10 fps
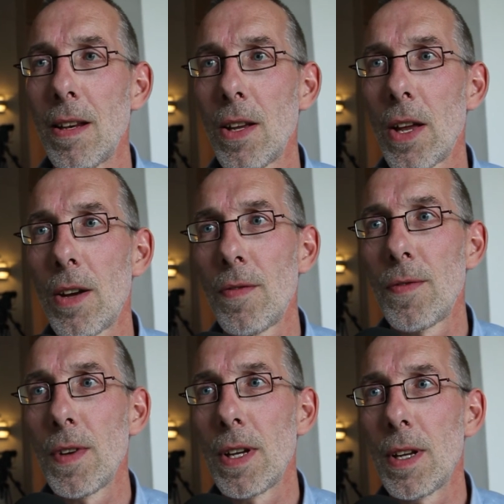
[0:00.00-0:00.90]
lot
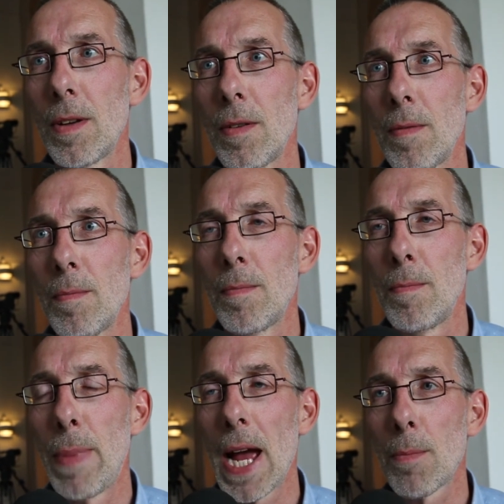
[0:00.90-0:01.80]
of
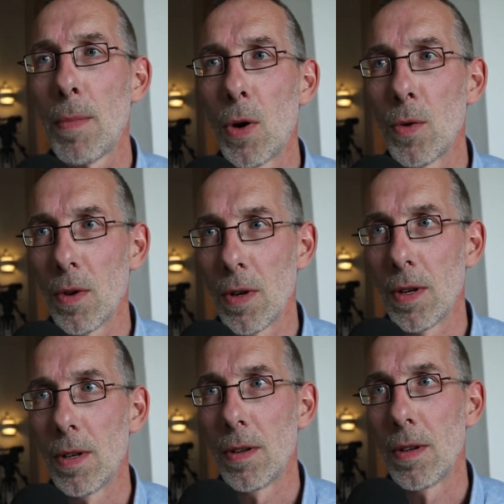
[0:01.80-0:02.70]
um,
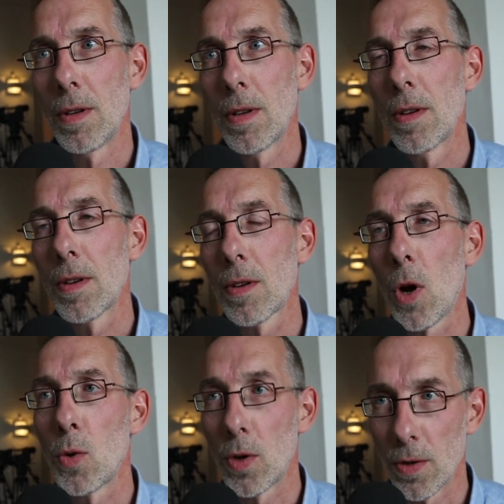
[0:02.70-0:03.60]
backbone
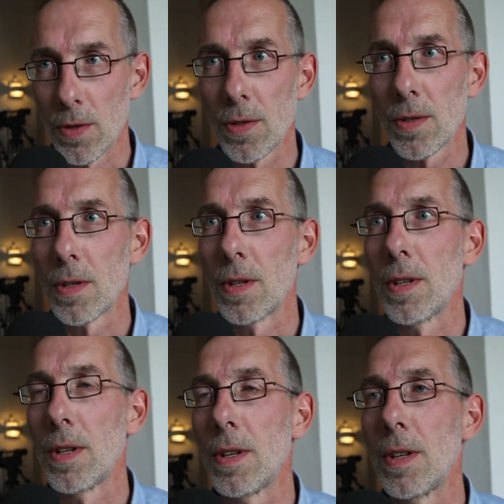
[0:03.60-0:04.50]
coders,
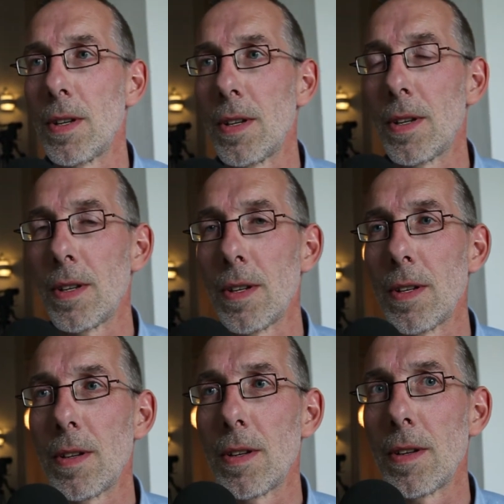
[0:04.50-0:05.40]

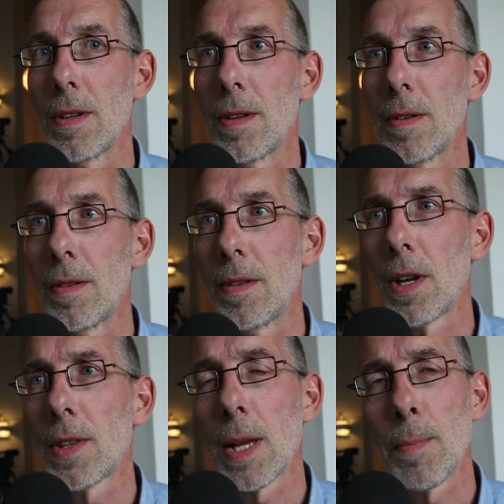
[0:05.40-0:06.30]
uh,
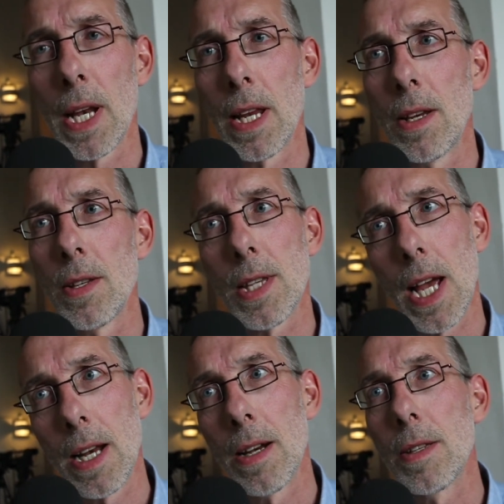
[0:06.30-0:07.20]
not that many
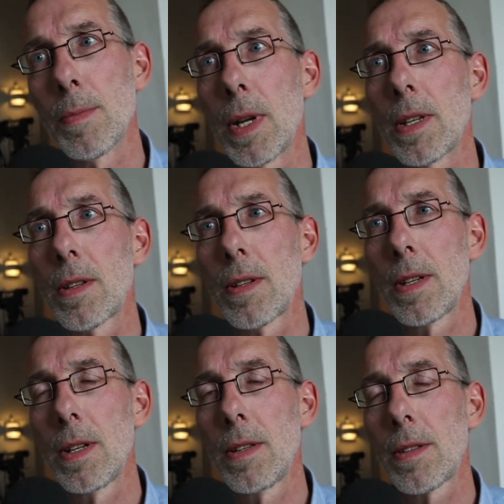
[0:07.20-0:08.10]
designers, but
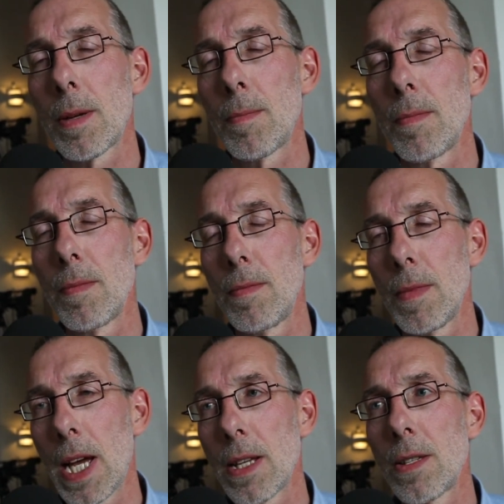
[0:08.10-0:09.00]
uh, some
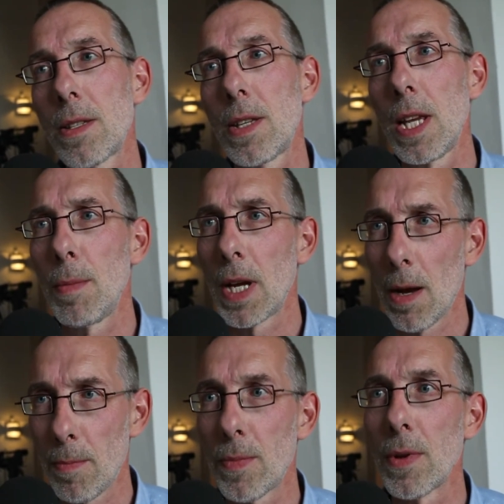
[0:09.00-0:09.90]
nice teaming
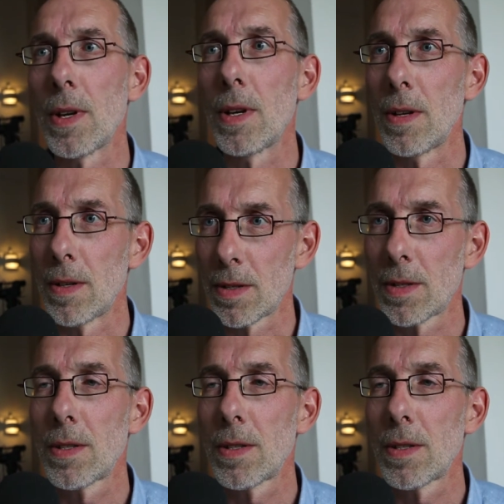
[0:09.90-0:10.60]
up uh,